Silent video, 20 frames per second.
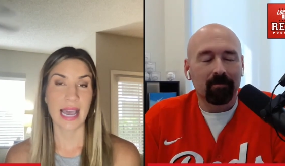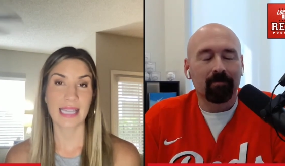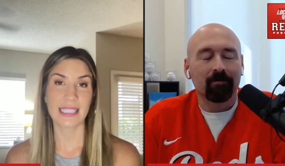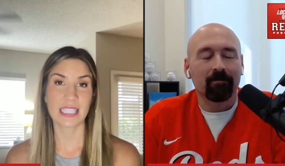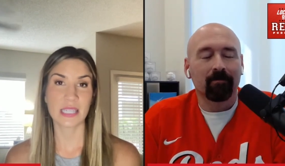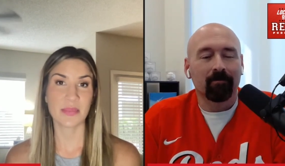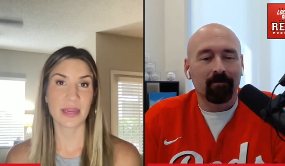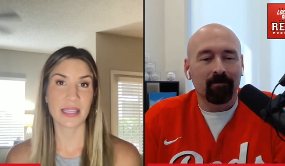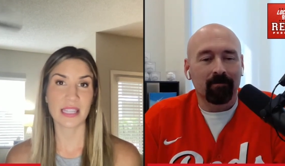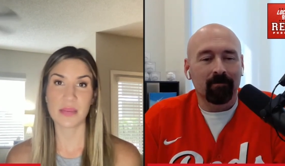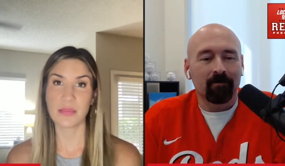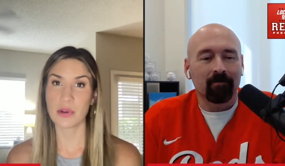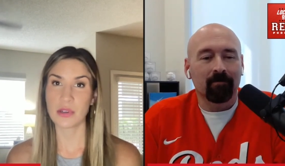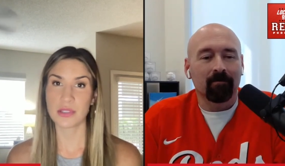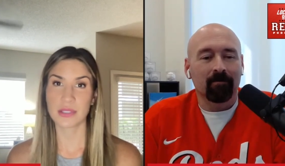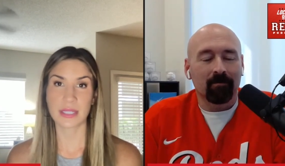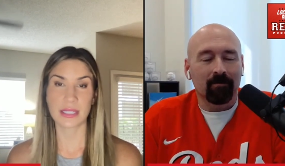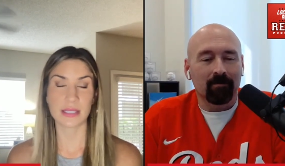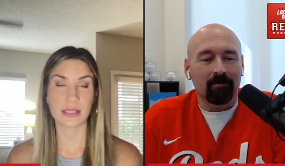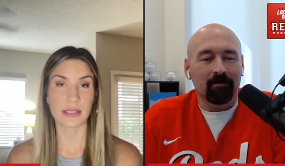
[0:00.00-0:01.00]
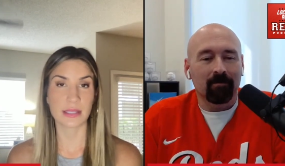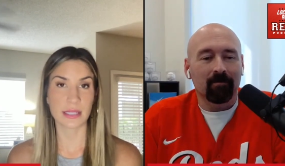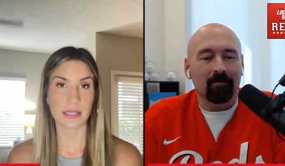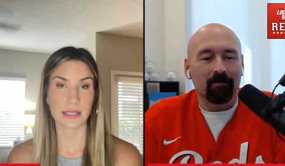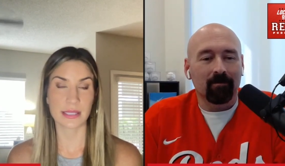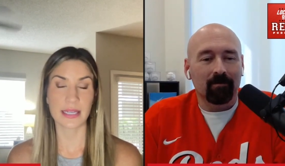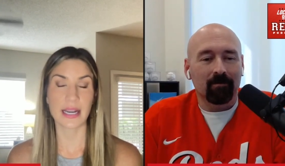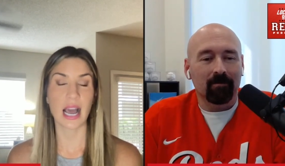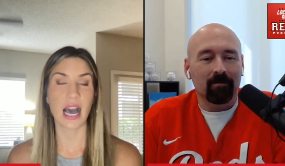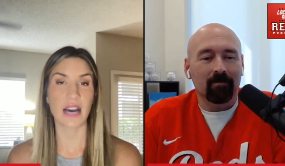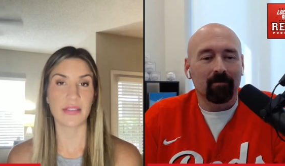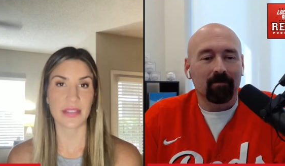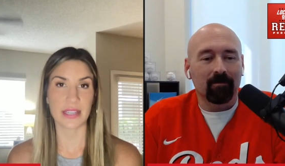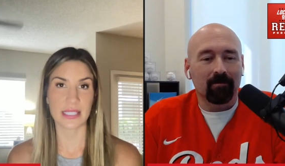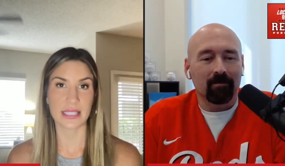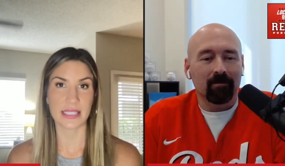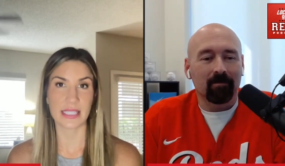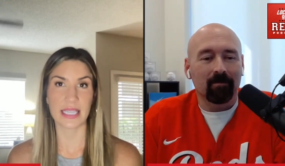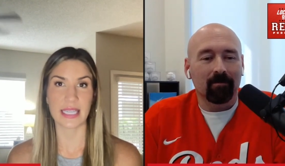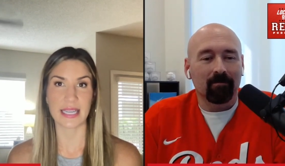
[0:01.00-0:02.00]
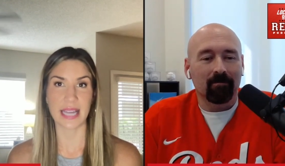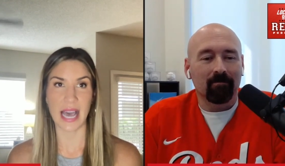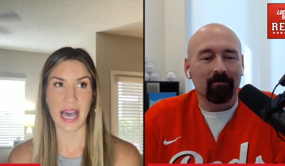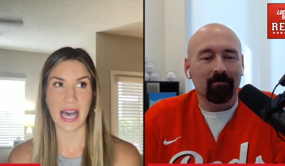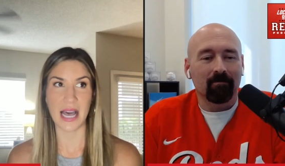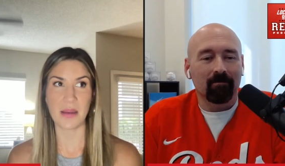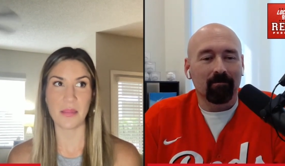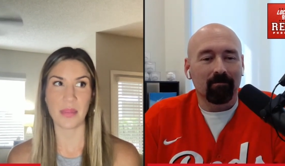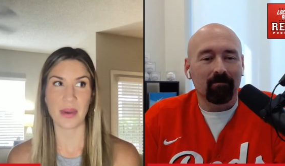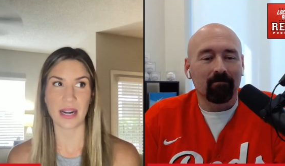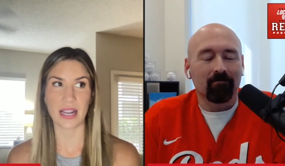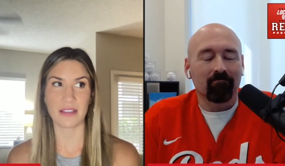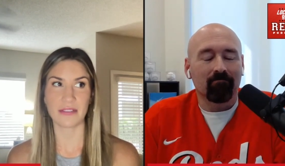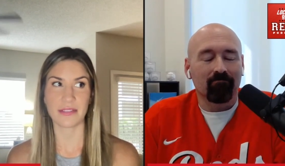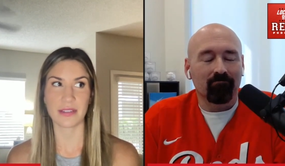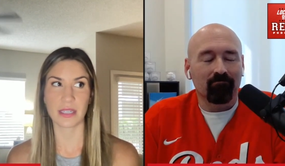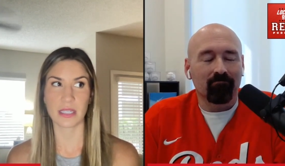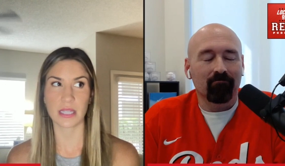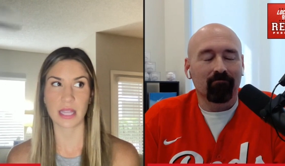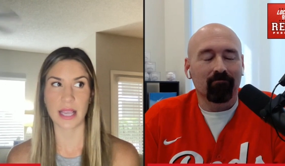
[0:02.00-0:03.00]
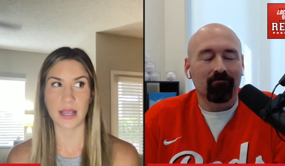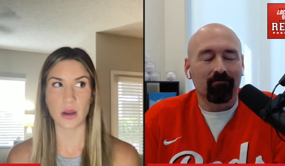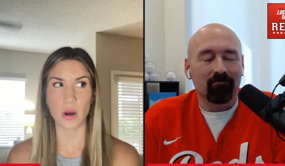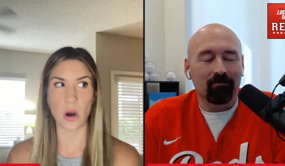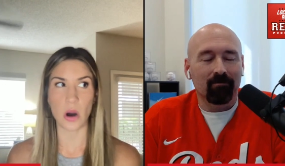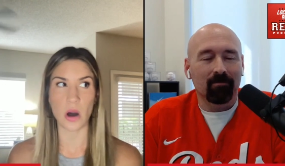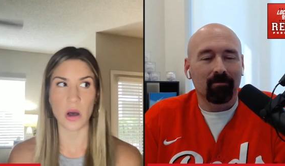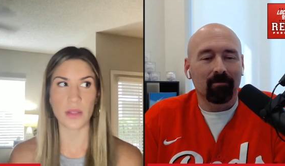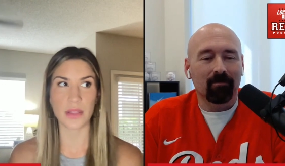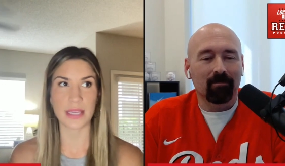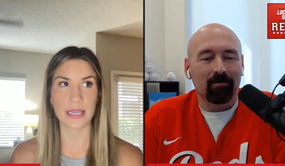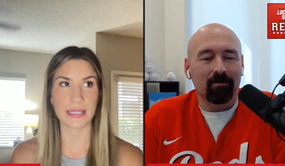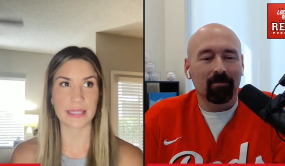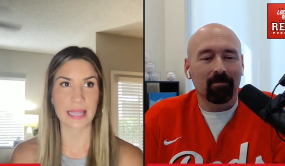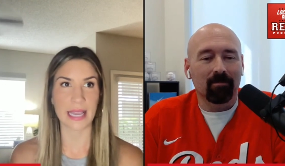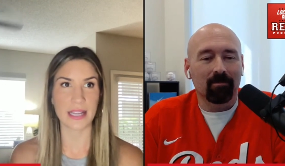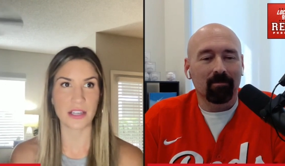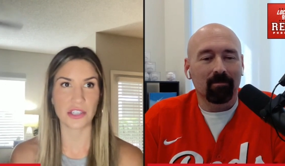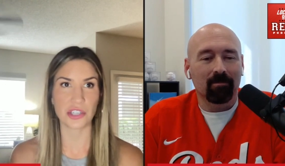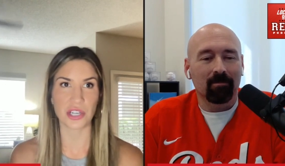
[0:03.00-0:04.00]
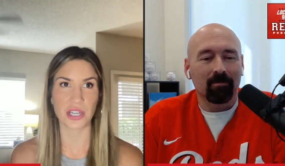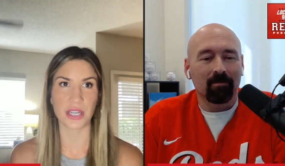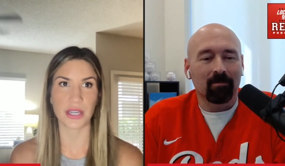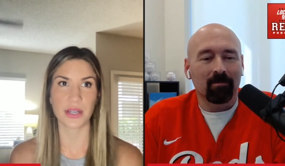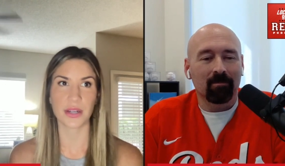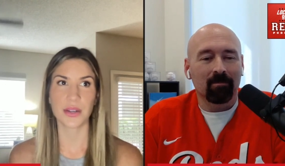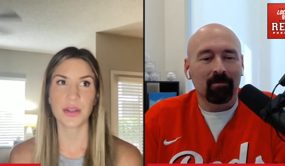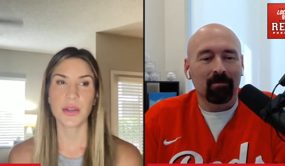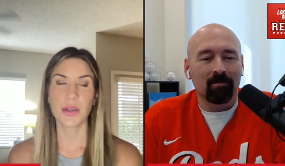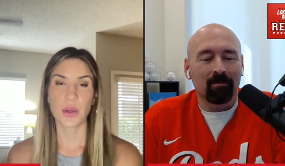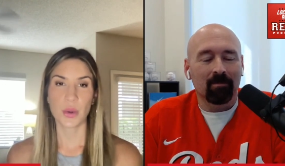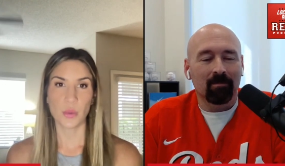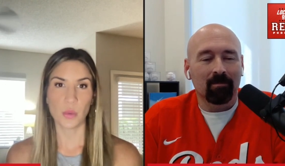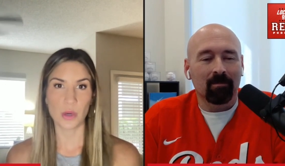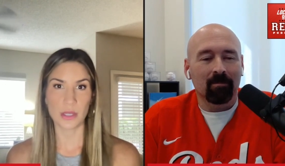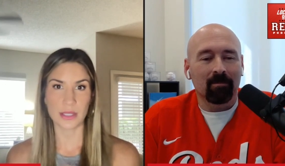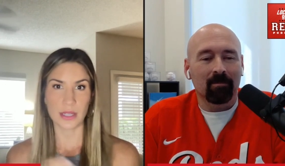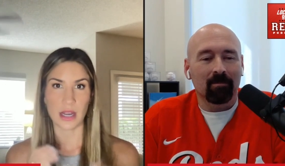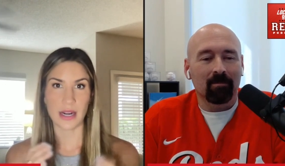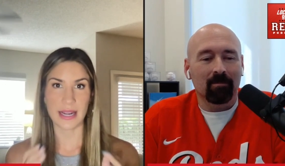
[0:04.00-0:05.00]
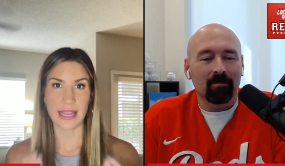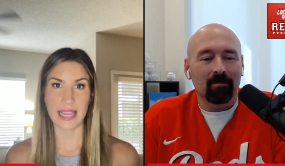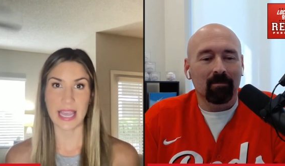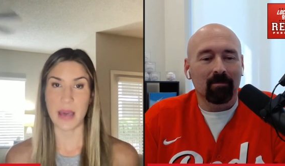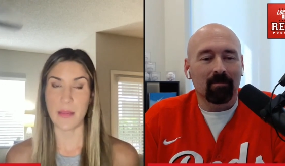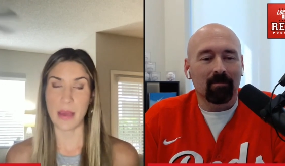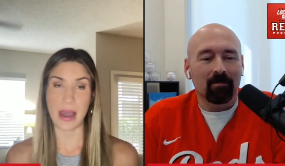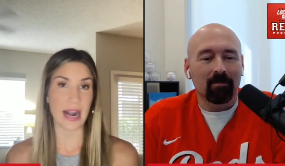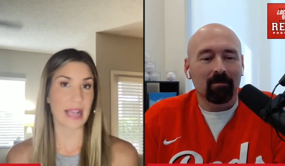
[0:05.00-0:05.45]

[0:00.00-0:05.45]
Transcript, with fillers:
Speaker 1: Has he been the most consistent? Obviously not, but I feel like all the attention was on him.